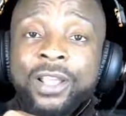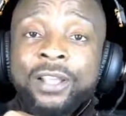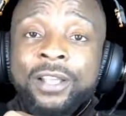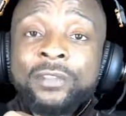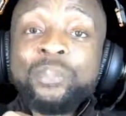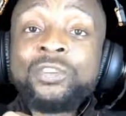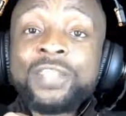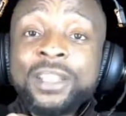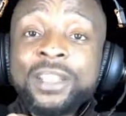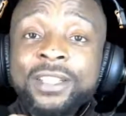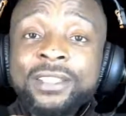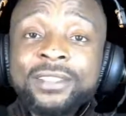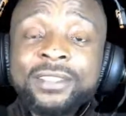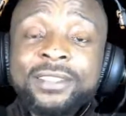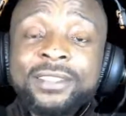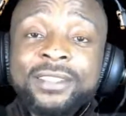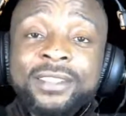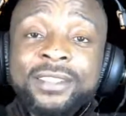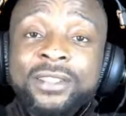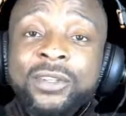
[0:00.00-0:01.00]
You see,
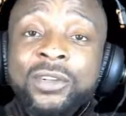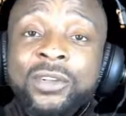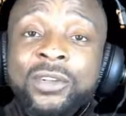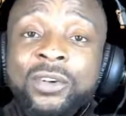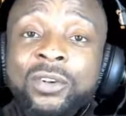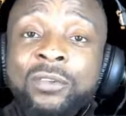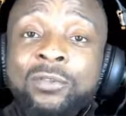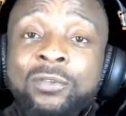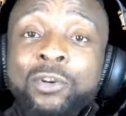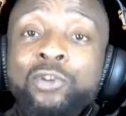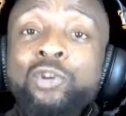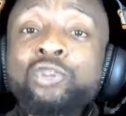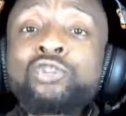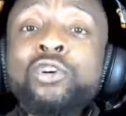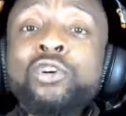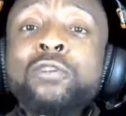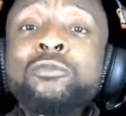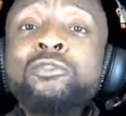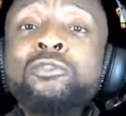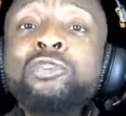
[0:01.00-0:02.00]
for those
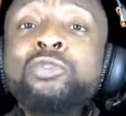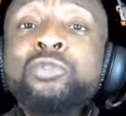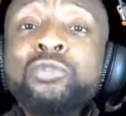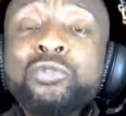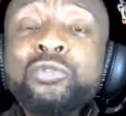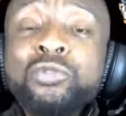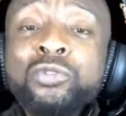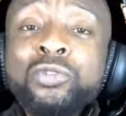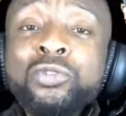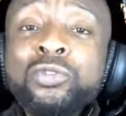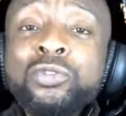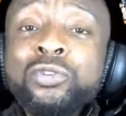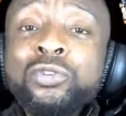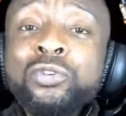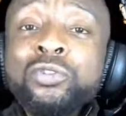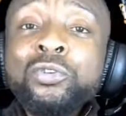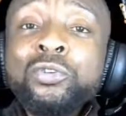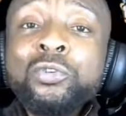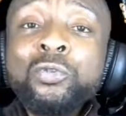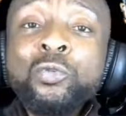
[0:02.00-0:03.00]
of you
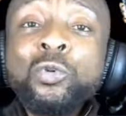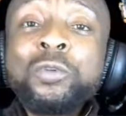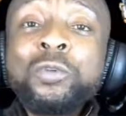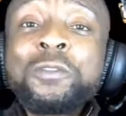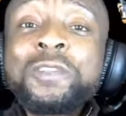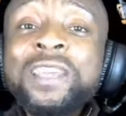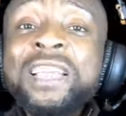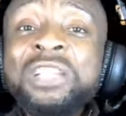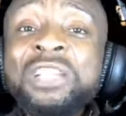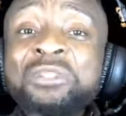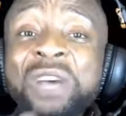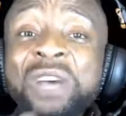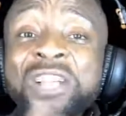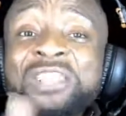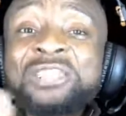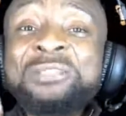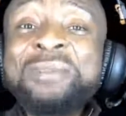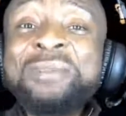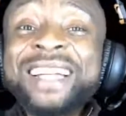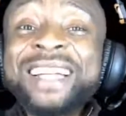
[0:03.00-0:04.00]
who think you are
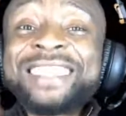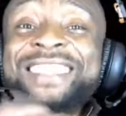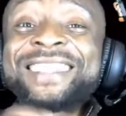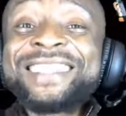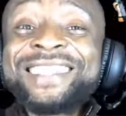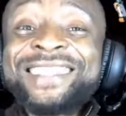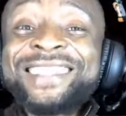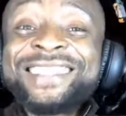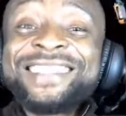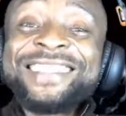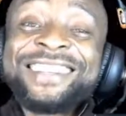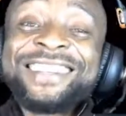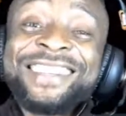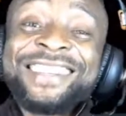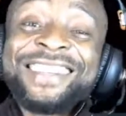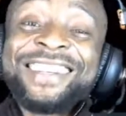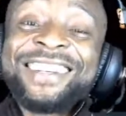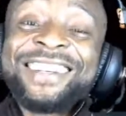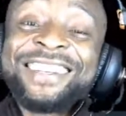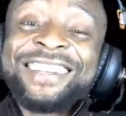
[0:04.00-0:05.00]
smart,
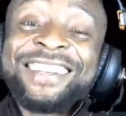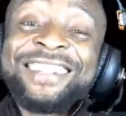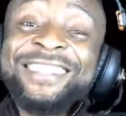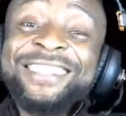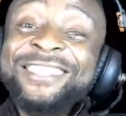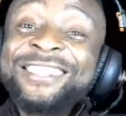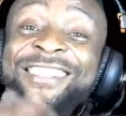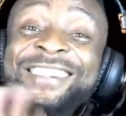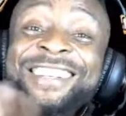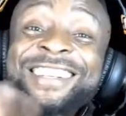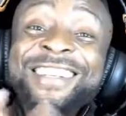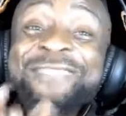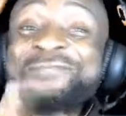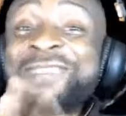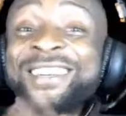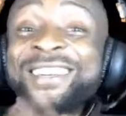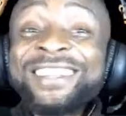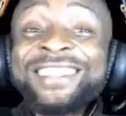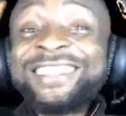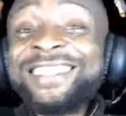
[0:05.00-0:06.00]
you know the
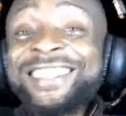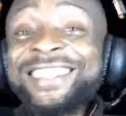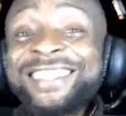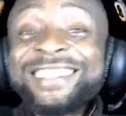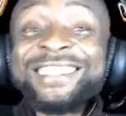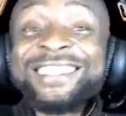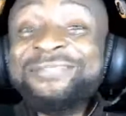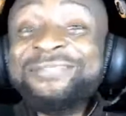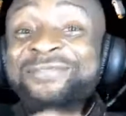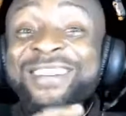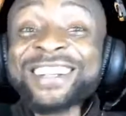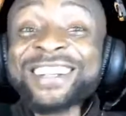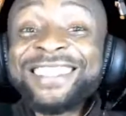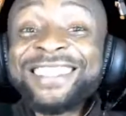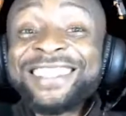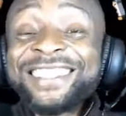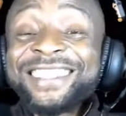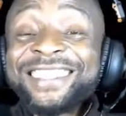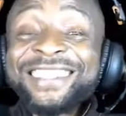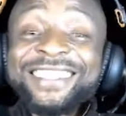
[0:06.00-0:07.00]
politics so much.